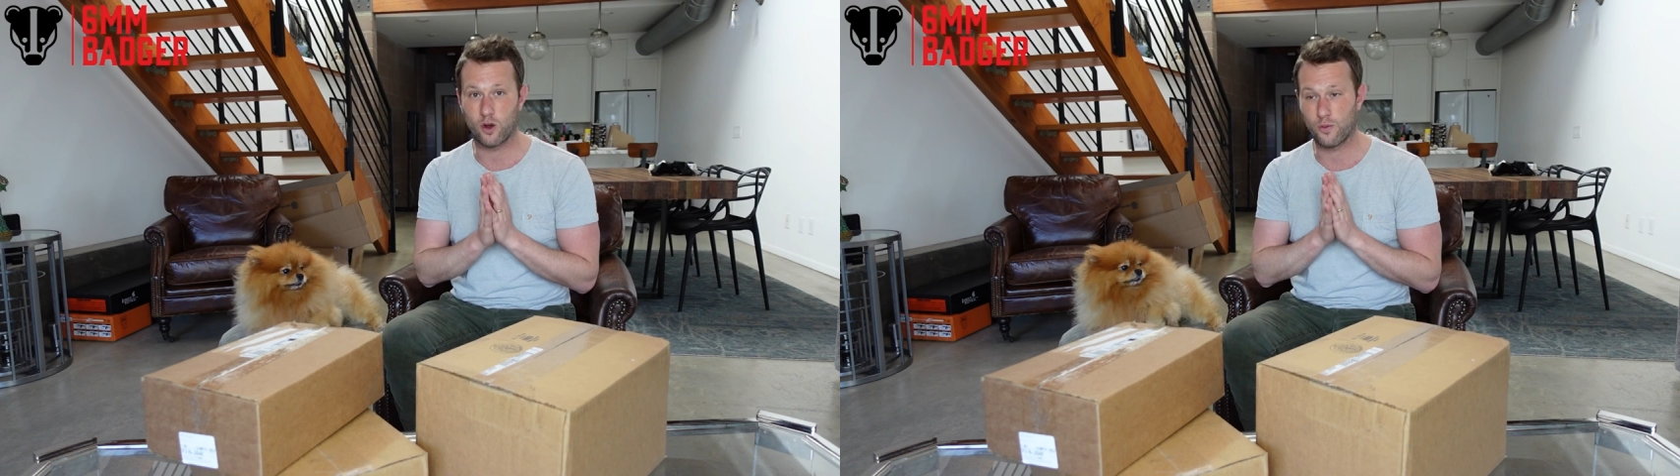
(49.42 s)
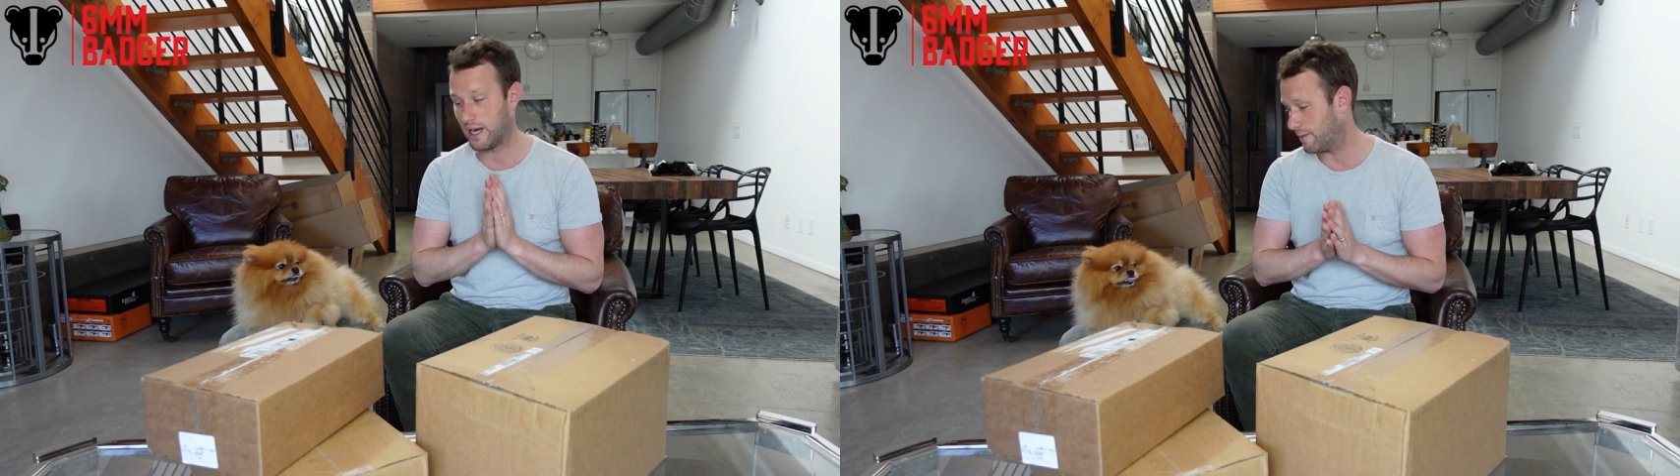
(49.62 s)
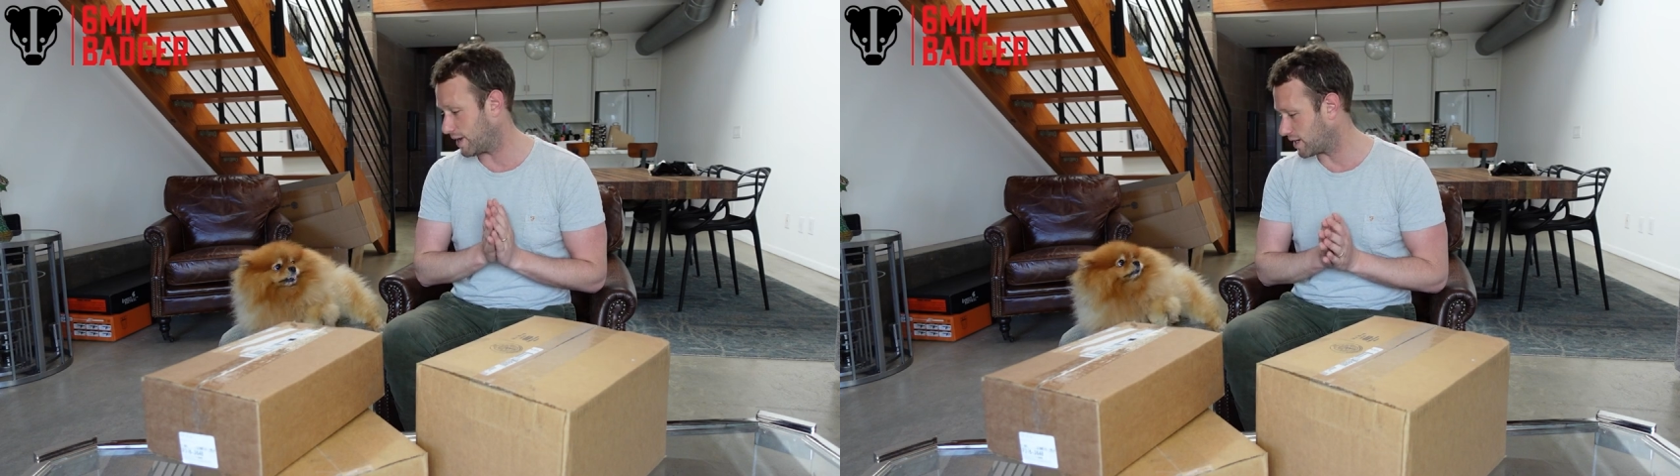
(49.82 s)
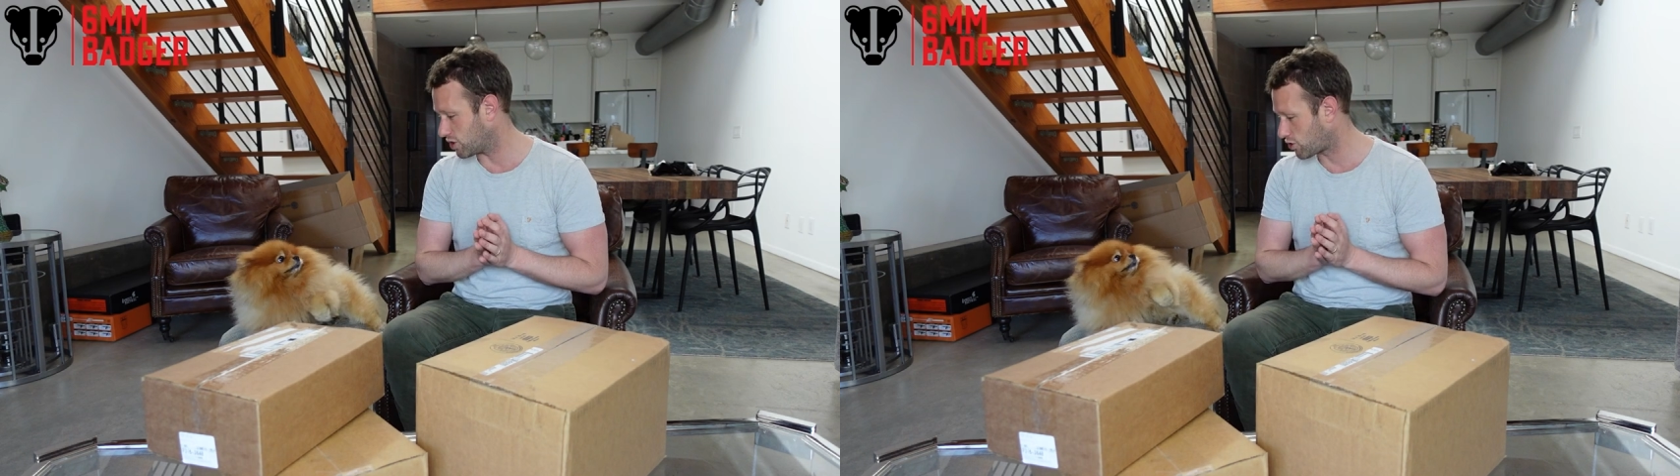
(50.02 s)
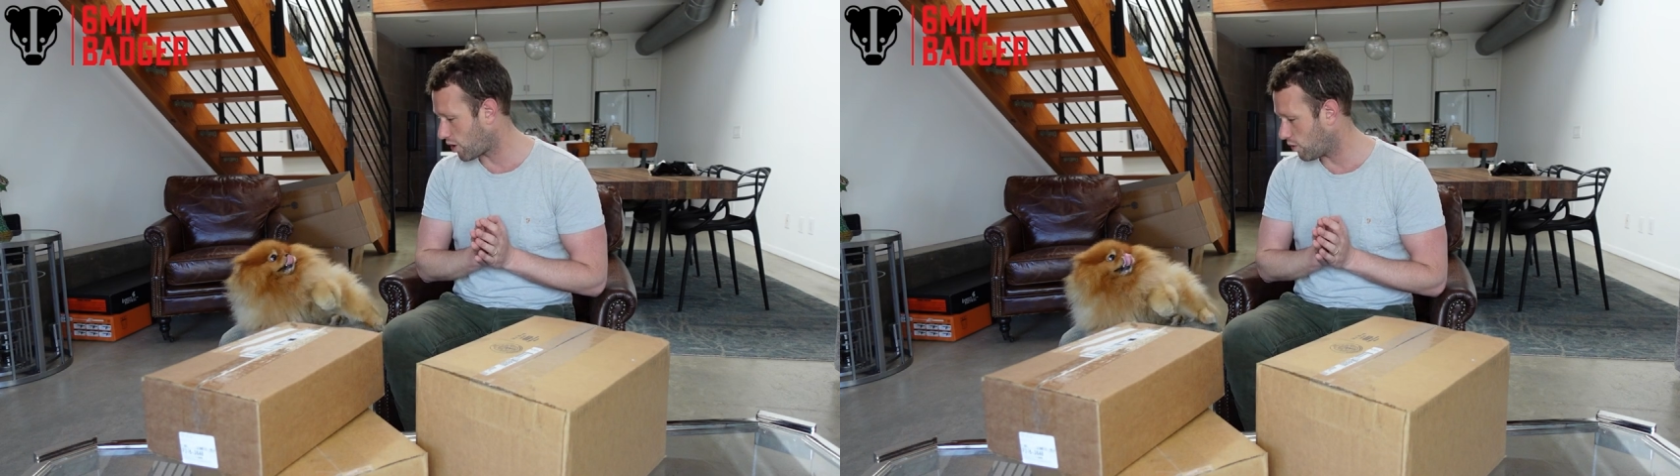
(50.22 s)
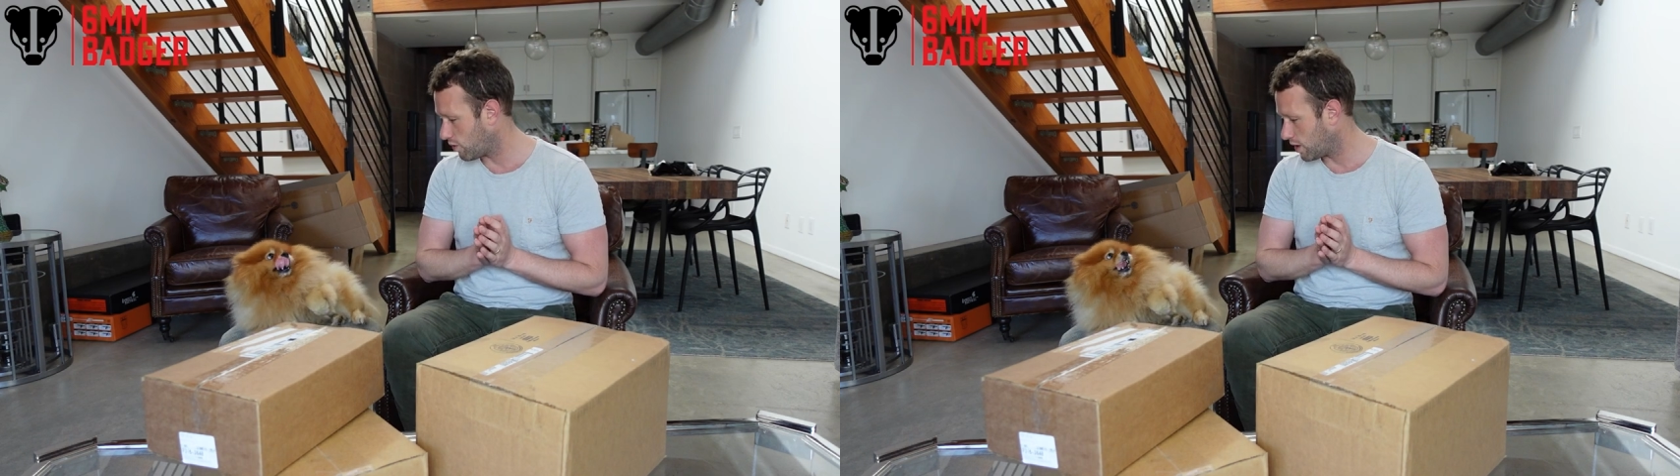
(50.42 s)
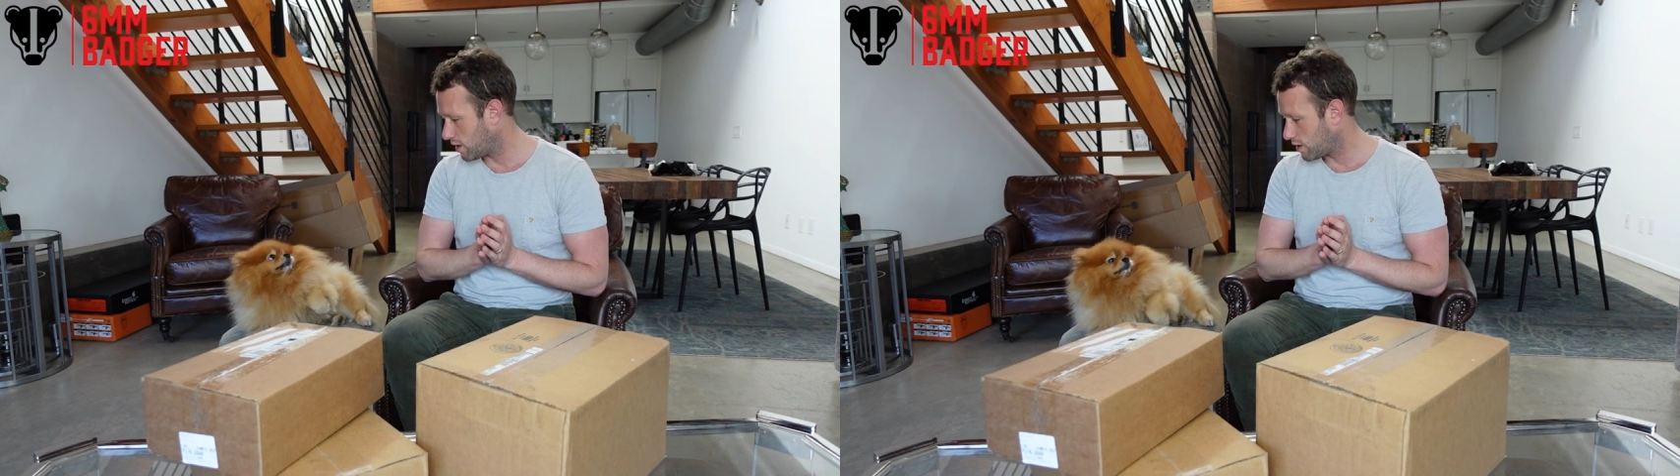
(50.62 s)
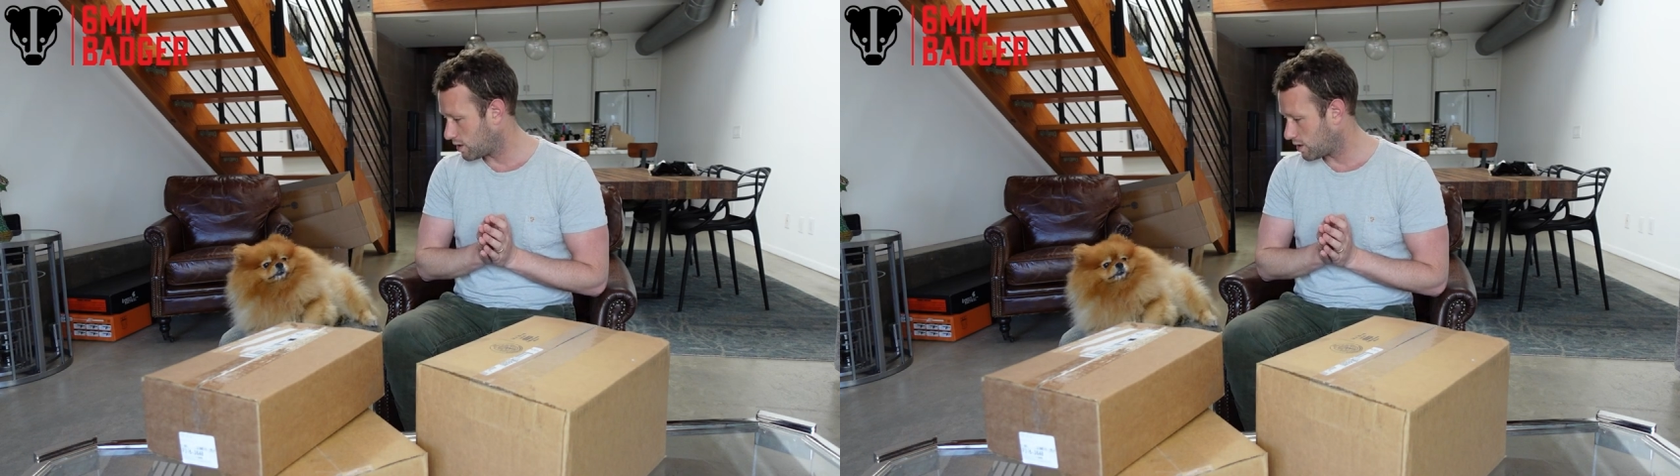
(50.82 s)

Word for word: not really in my control.